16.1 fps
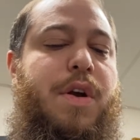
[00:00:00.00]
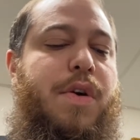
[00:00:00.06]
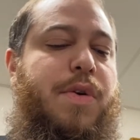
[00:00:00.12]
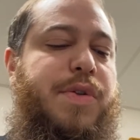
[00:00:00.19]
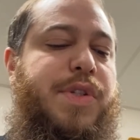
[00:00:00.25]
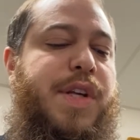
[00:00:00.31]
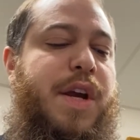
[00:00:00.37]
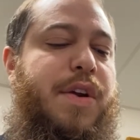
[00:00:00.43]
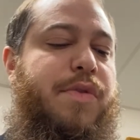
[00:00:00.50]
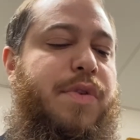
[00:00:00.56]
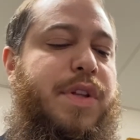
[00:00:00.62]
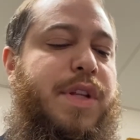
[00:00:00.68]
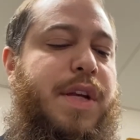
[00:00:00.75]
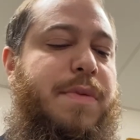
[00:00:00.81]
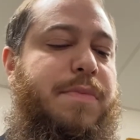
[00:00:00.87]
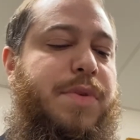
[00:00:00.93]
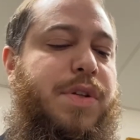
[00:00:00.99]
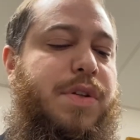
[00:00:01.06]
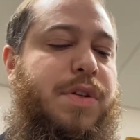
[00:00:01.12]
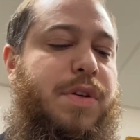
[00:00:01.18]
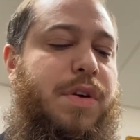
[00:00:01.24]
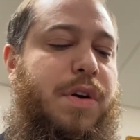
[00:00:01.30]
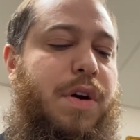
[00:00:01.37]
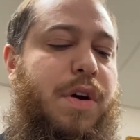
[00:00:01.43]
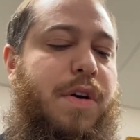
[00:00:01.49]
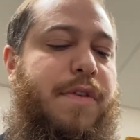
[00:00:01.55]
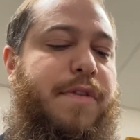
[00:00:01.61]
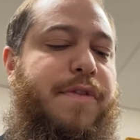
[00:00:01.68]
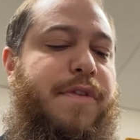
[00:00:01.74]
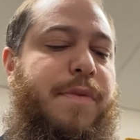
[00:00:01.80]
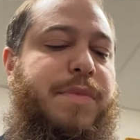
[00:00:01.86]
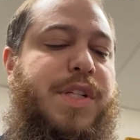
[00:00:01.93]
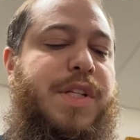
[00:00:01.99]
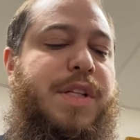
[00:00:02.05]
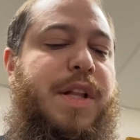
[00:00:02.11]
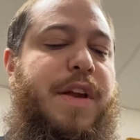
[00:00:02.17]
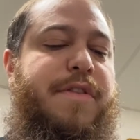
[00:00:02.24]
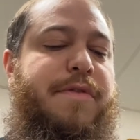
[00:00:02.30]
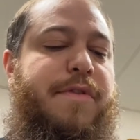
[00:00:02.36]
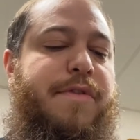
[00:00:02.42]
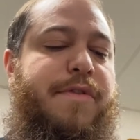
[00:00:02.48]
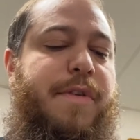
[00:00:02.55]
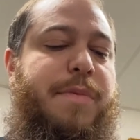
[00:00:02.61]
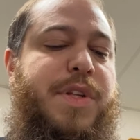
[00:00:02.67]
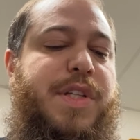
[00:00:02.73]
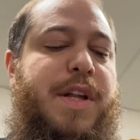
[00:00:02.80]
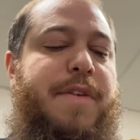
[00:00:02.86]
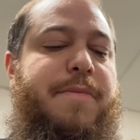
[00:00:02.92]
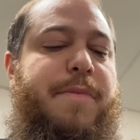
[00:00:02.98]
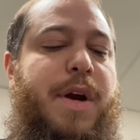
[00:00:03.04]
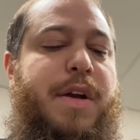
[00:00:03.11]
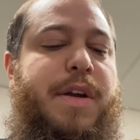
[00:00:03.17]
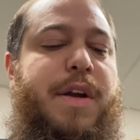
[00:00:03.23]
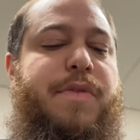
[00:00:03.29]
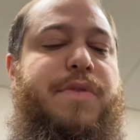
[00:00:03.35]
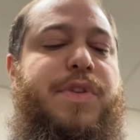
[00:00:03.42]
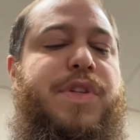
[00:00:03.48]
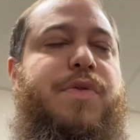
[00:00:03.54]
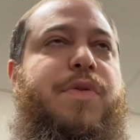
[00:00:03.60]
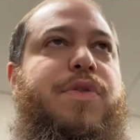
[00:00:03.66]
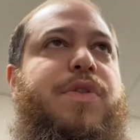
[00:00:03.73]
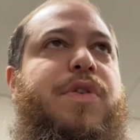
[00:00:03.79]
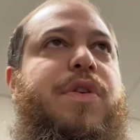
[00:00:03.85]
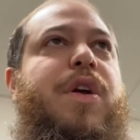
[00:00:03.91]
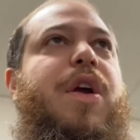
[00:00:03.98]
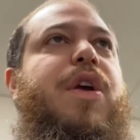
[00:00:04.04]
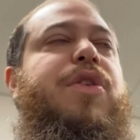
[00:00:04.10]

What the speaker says: Hosea redeems her from the slave market and restores her.